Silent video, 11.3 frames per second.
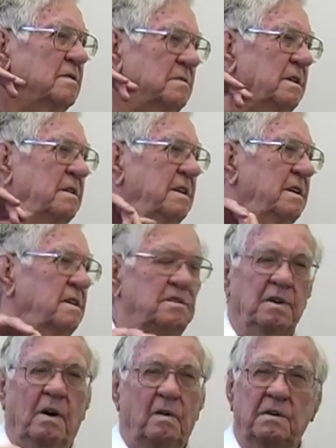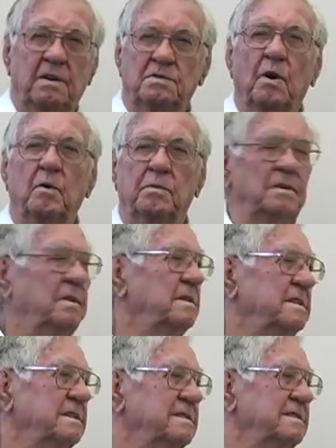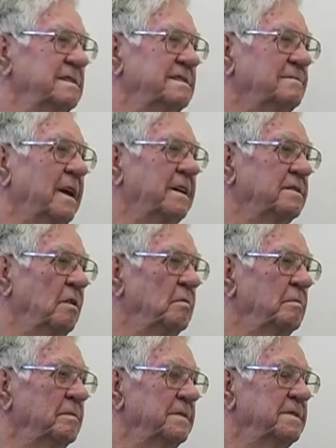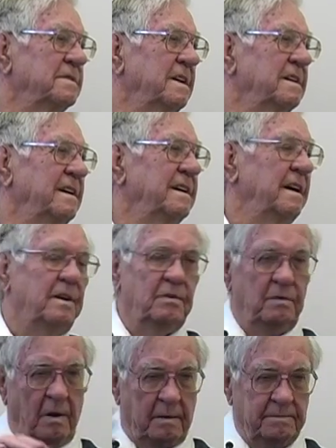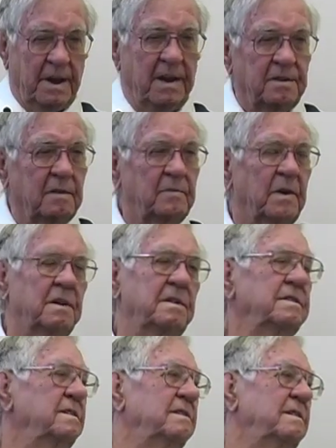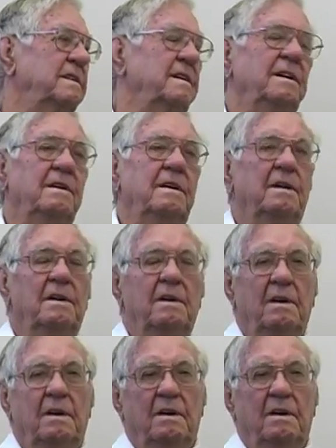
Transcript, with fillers: know that it's open, flat and open. So right. Had a drop gate in the front. Right. You know? Right.